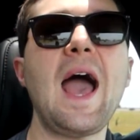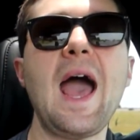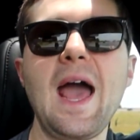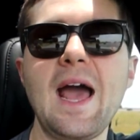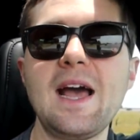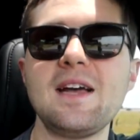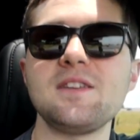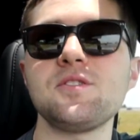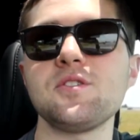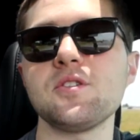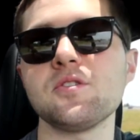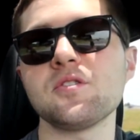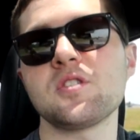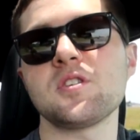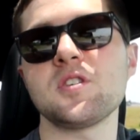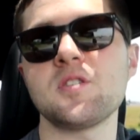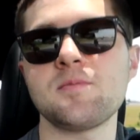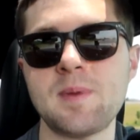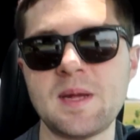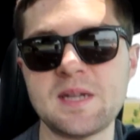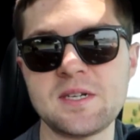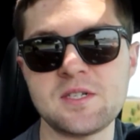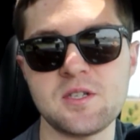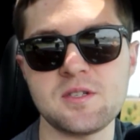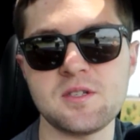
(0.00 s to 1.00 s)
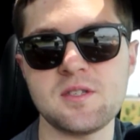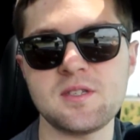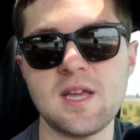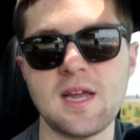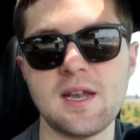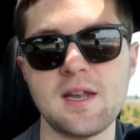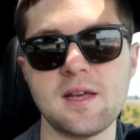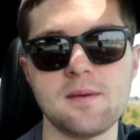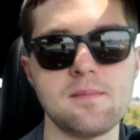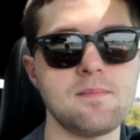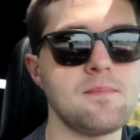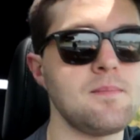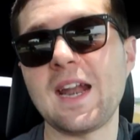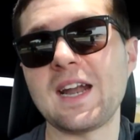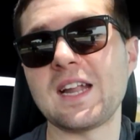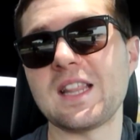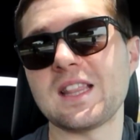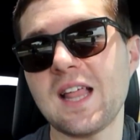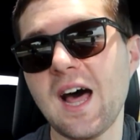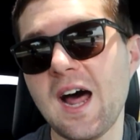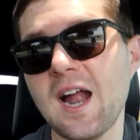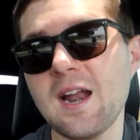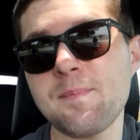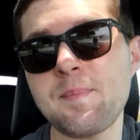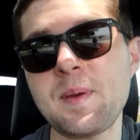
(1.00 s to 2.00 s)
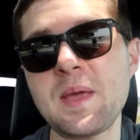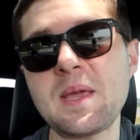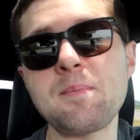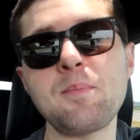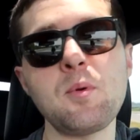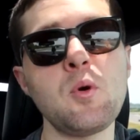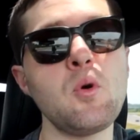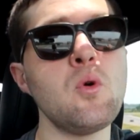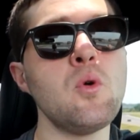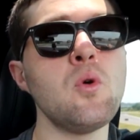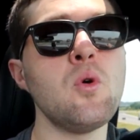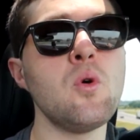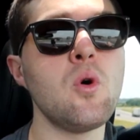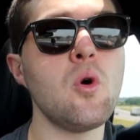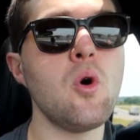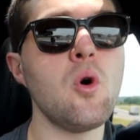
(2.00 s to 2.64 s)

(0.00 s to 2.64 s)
as your suspension setup. And a lot of people